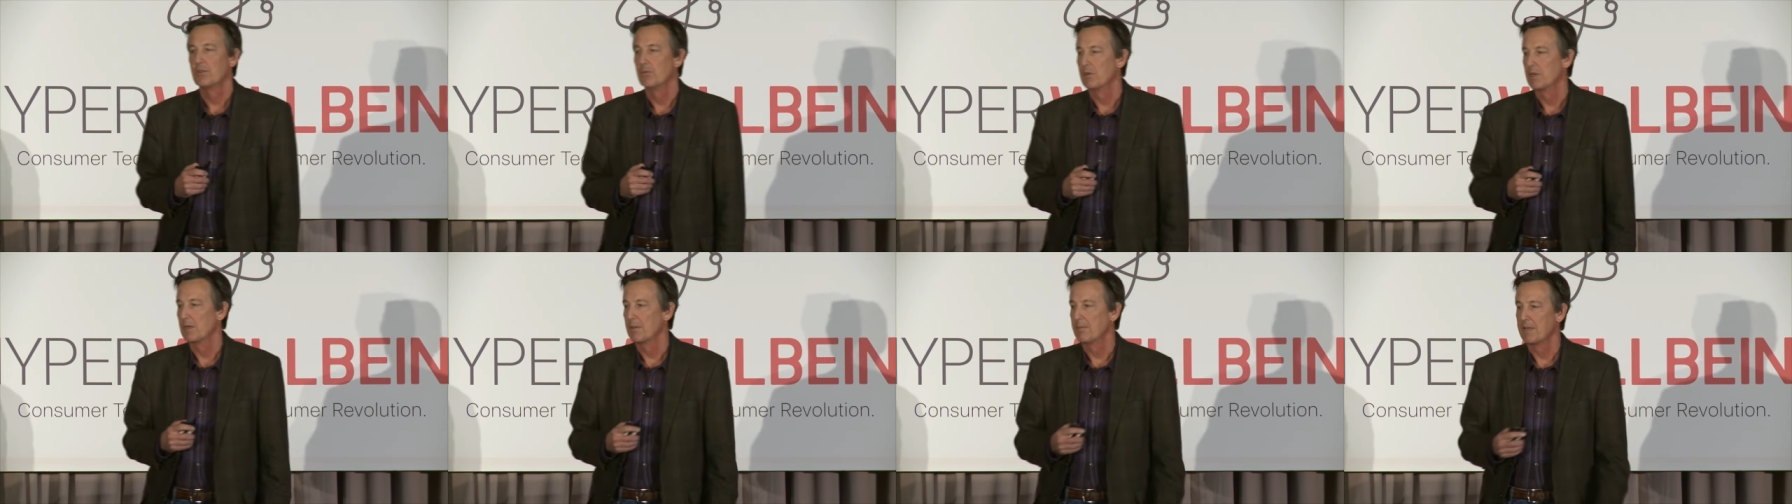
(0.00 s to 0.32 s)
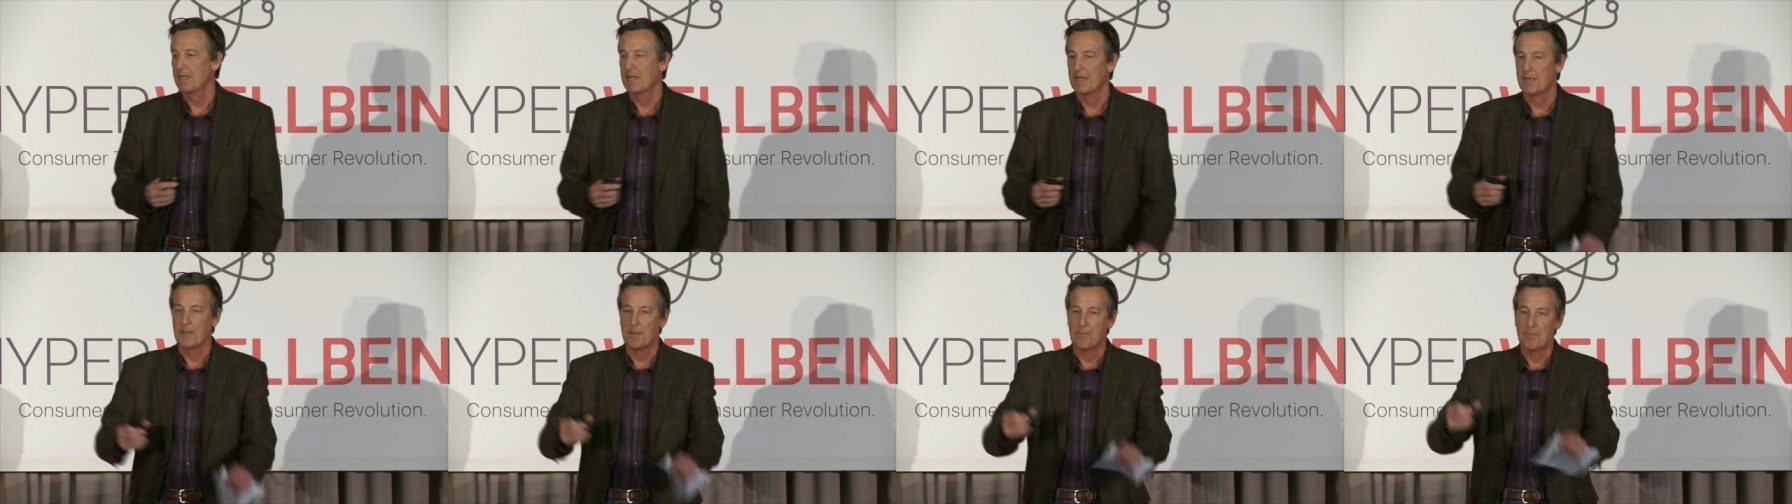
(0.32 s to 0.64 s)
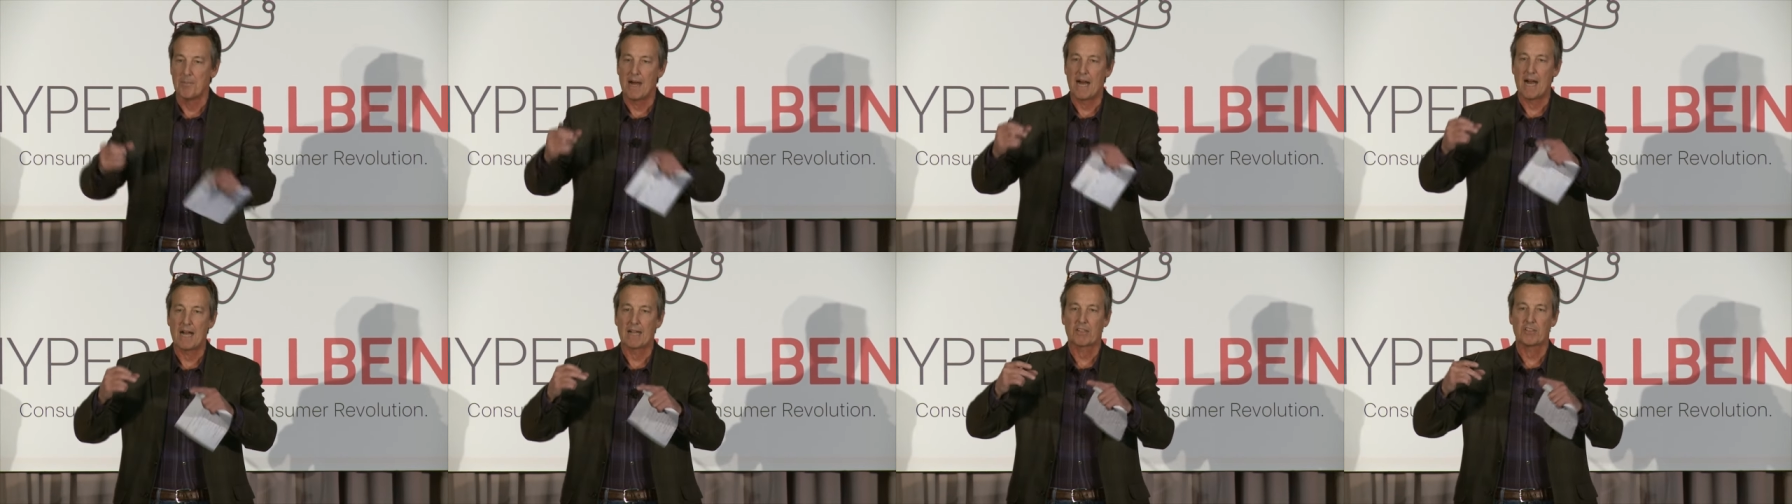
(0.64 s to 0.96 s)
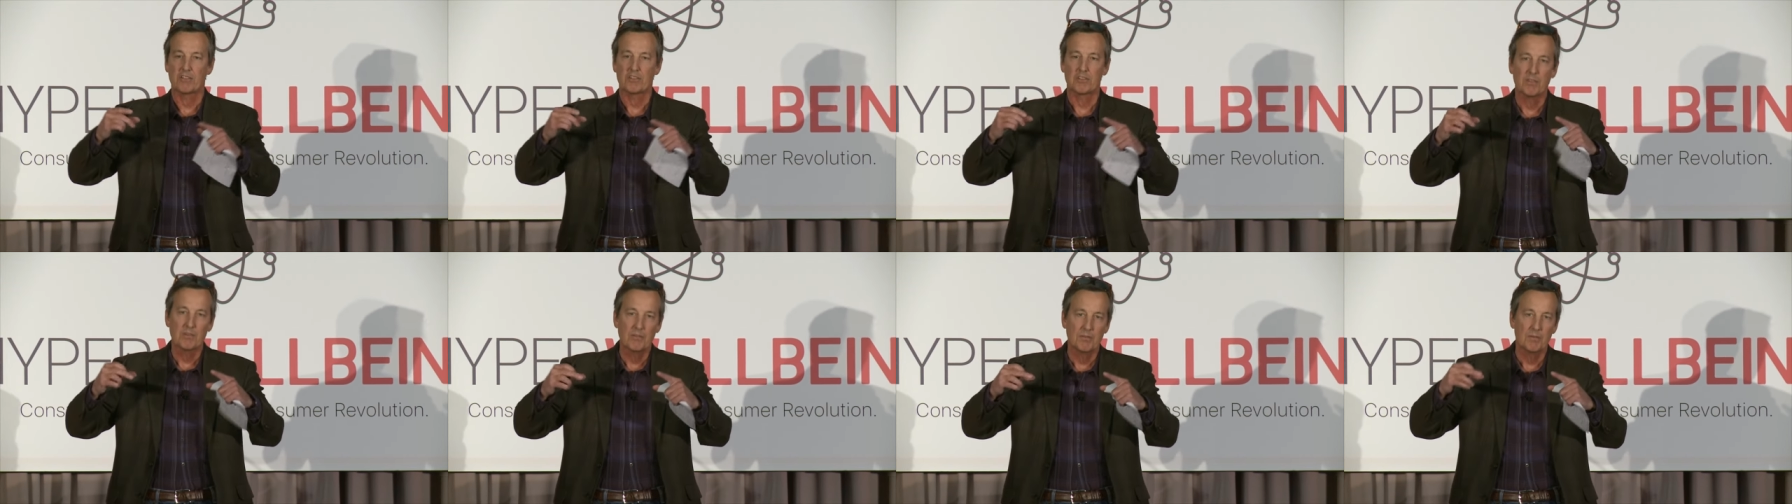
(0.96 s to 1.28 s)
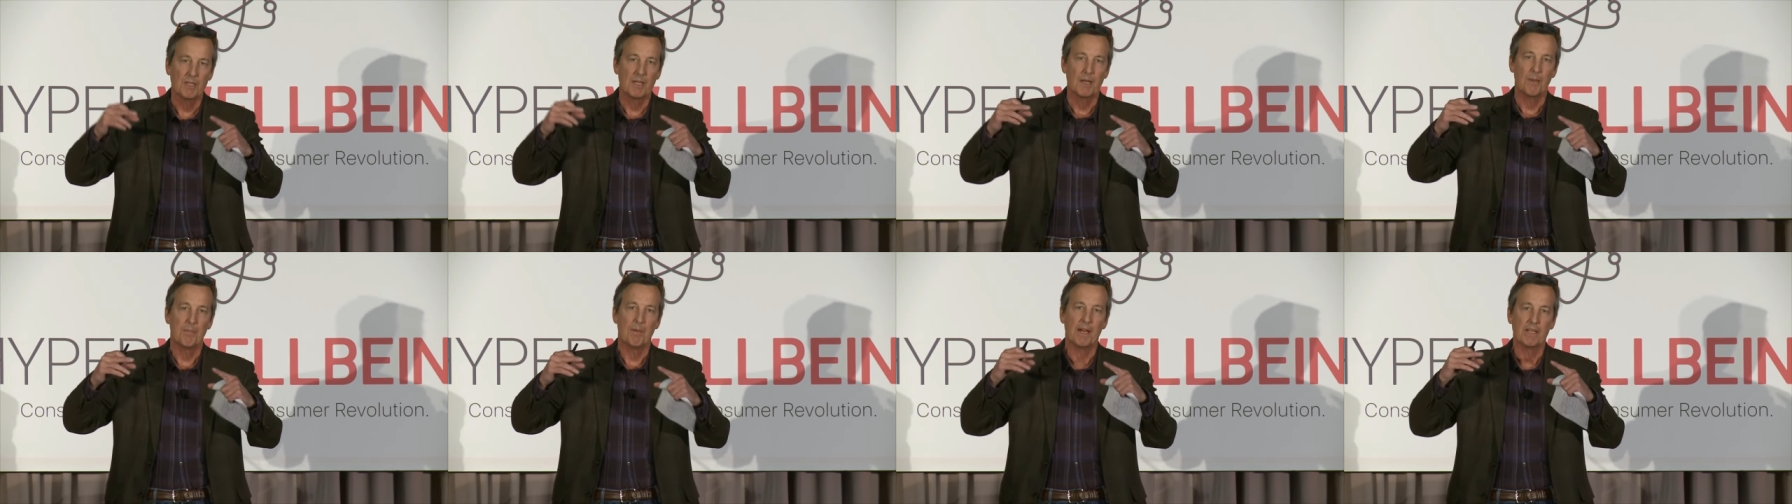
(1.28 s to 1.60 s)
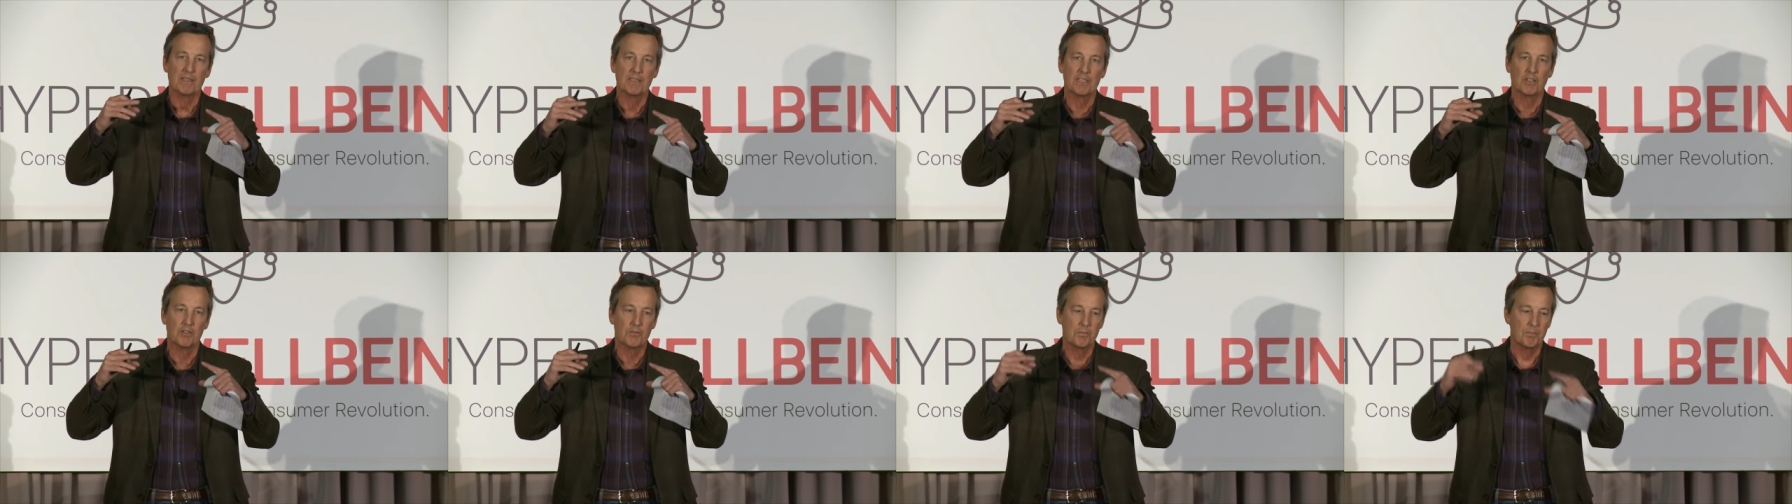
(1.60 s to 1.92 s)
It would have been on a box
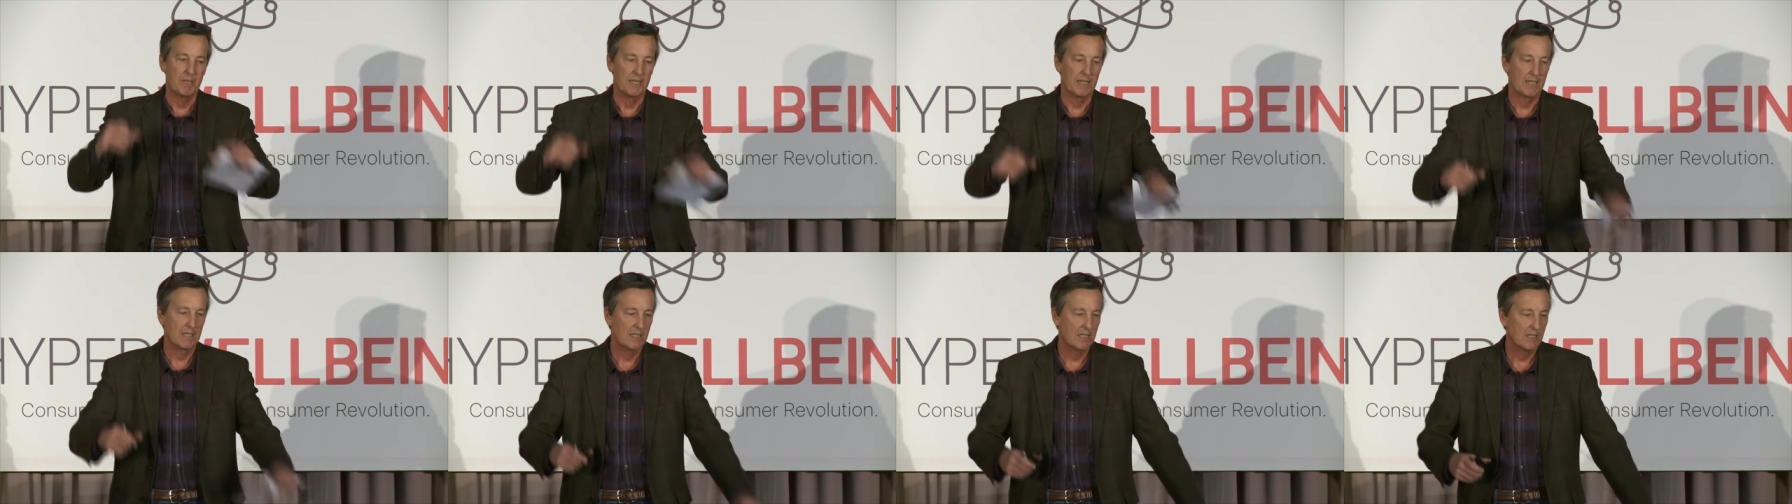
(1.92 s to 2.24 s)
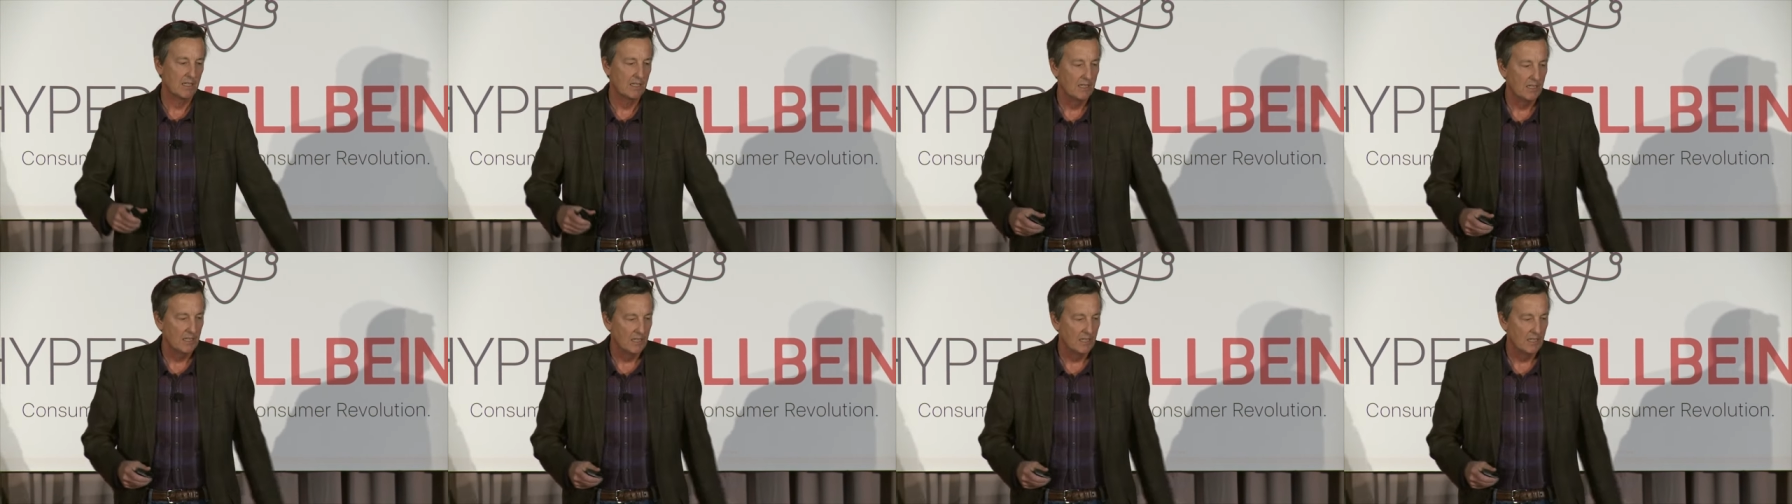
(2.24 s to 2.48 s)
about this big.